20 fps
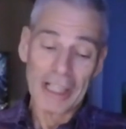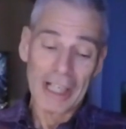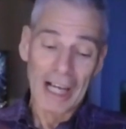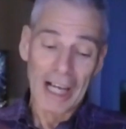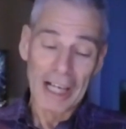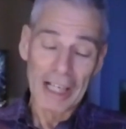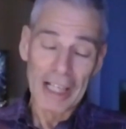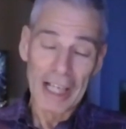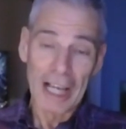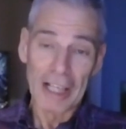
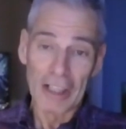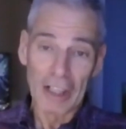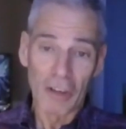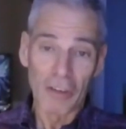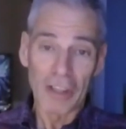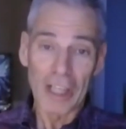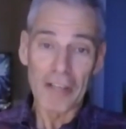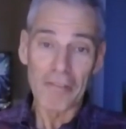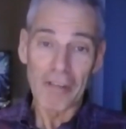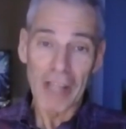I and now
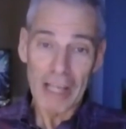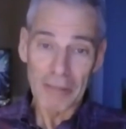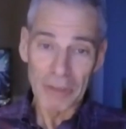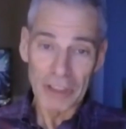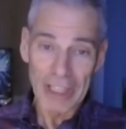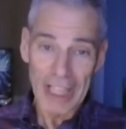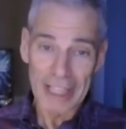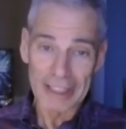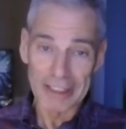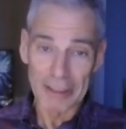LifeLabs
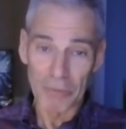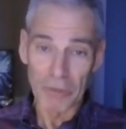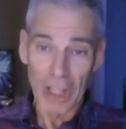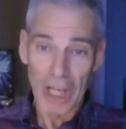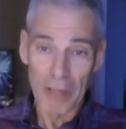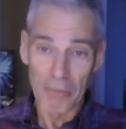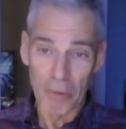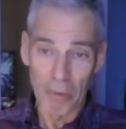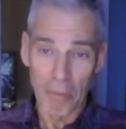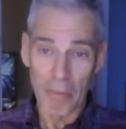has had some
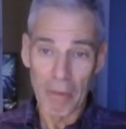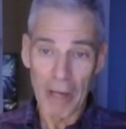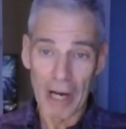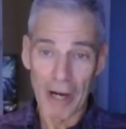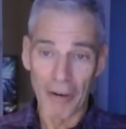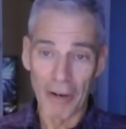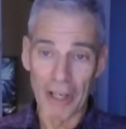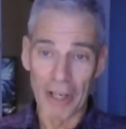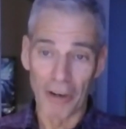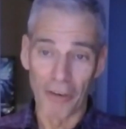time to
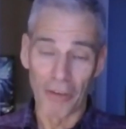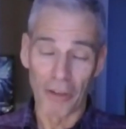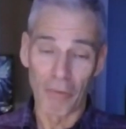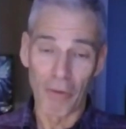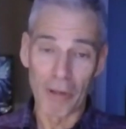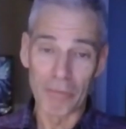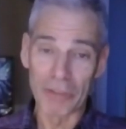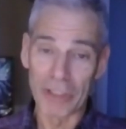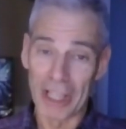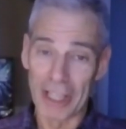prepare here. Their
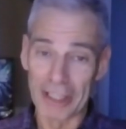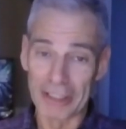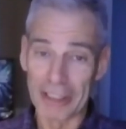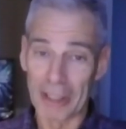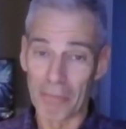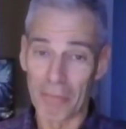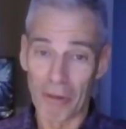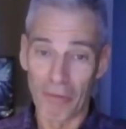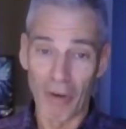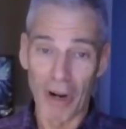website is
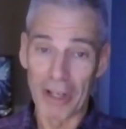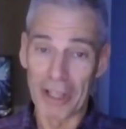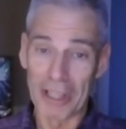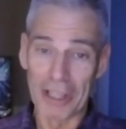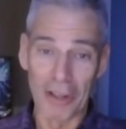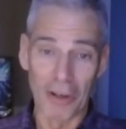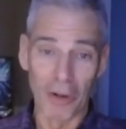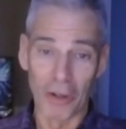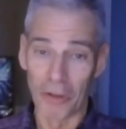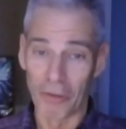up and
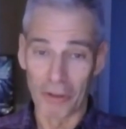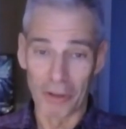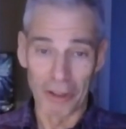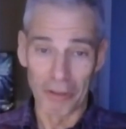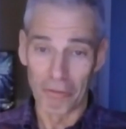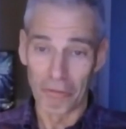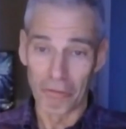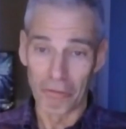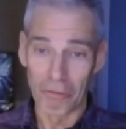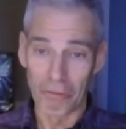running. All
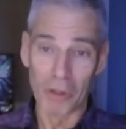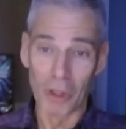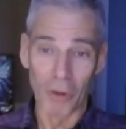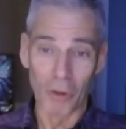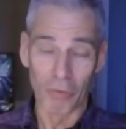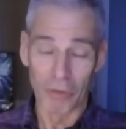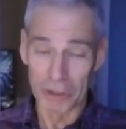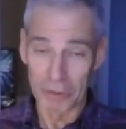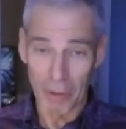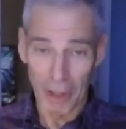their full
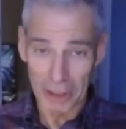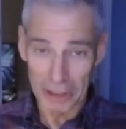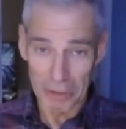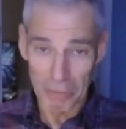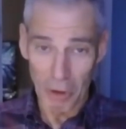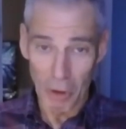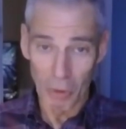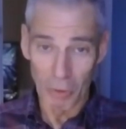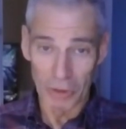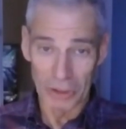blown response
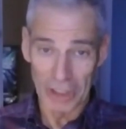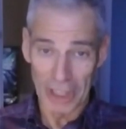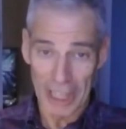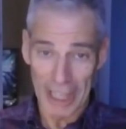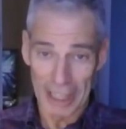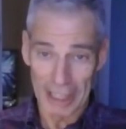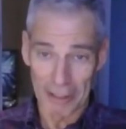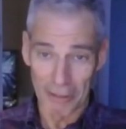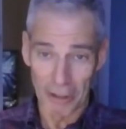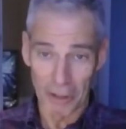mode,
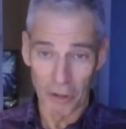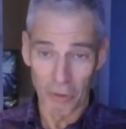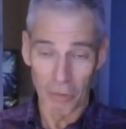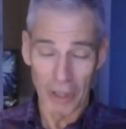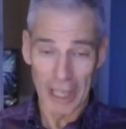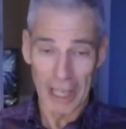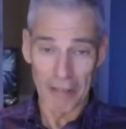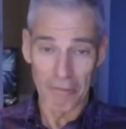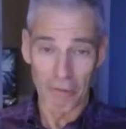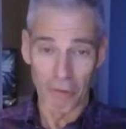saying you know
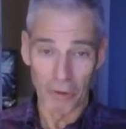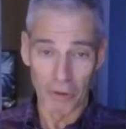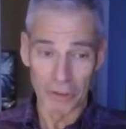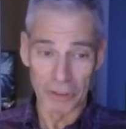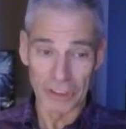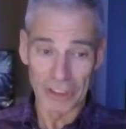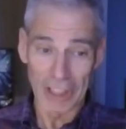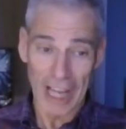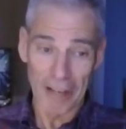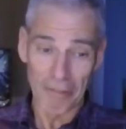we have we're
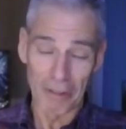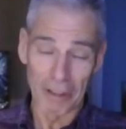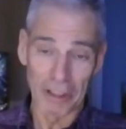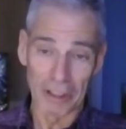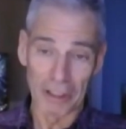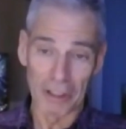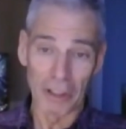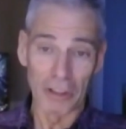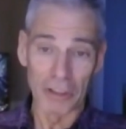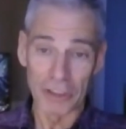staffing
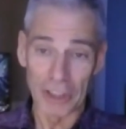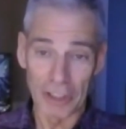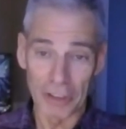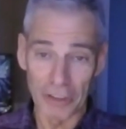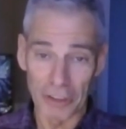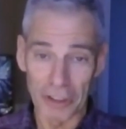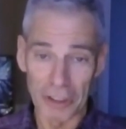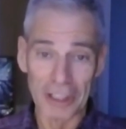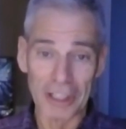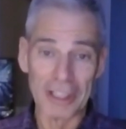the call
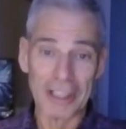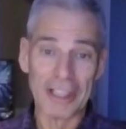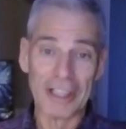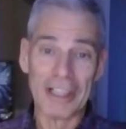center.